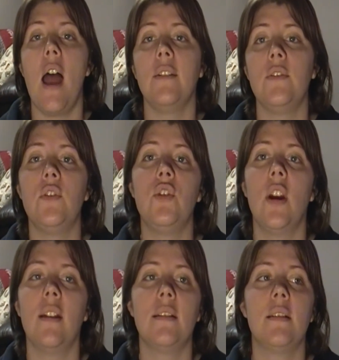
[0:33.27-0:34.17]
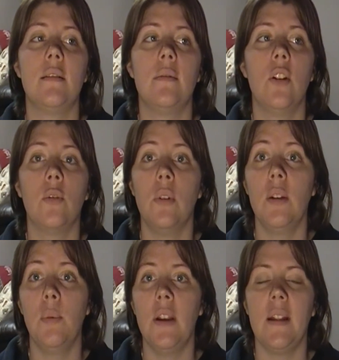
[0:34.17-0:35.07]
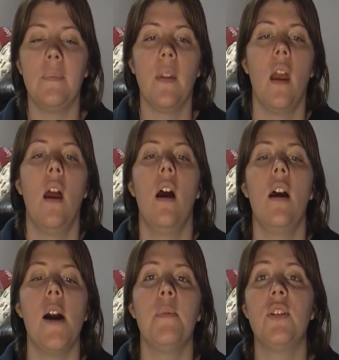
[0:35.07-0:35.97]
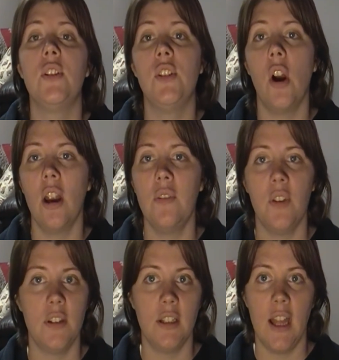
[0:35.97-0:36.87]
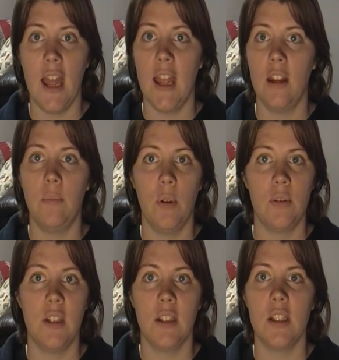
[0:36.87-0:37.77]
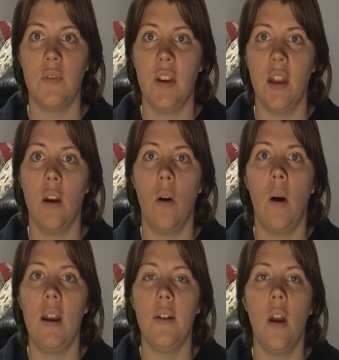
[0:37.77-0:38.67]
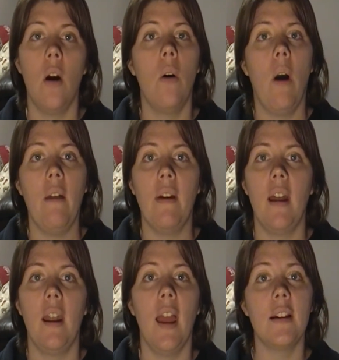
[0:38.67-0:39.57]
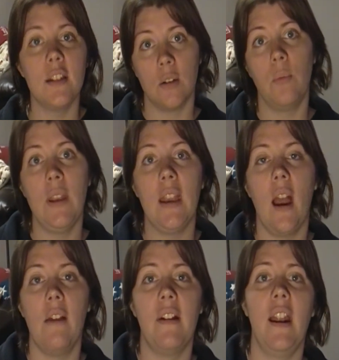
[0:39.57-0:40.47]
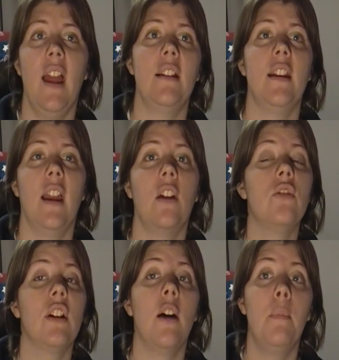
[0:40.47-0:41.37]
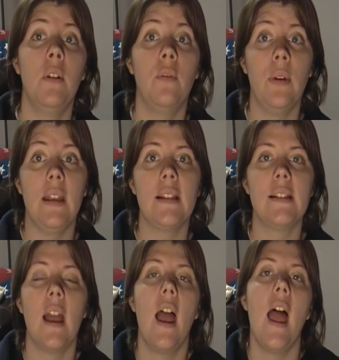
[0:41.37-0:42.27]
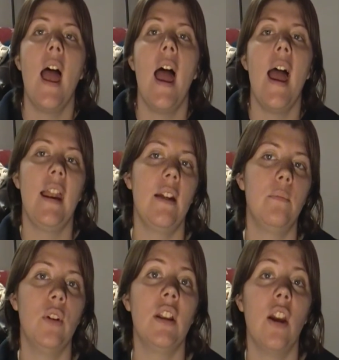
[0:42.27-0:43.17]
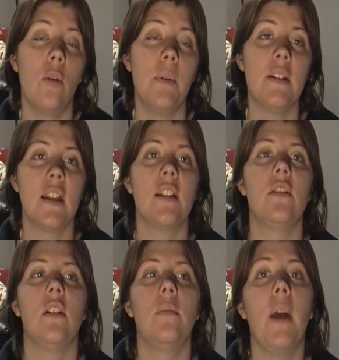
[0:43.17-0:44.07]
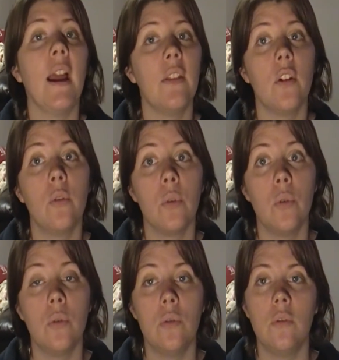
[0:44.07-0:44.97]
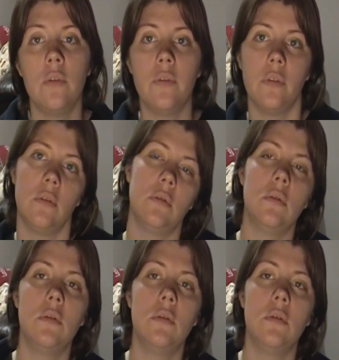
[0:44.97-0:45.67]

and just look really pretty. I'm sorry for the delay in posting this video. I know I've had a hectic week. I've had a hectic, actually, couple of weeks, and I'm really hoping to get started back in the groove